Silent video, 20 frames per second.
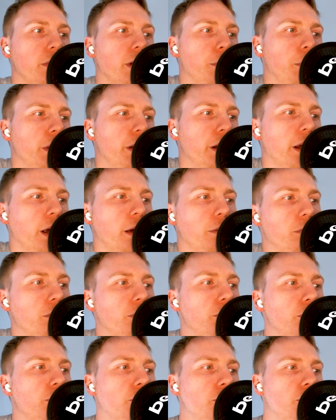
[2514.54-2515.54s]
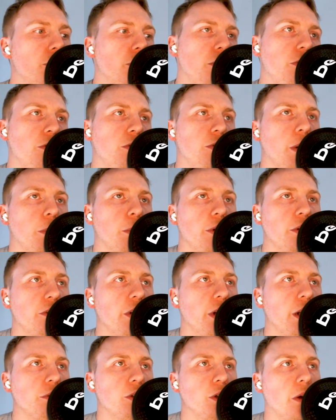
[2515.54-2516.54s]
I mean, I wouldn't
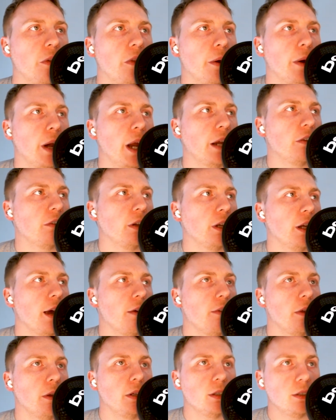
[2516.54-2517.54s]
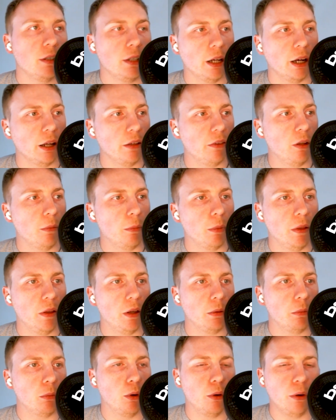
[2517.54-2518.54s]
say they've got their act together, United, but
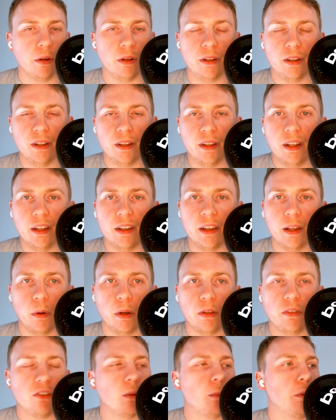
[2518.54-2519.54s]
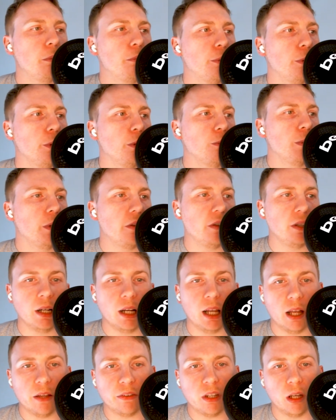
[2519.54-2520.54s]
there was some improvement in
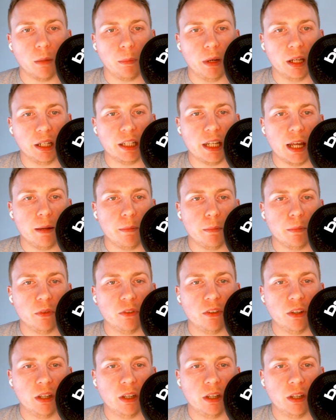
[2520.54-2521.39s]
the last couple of games.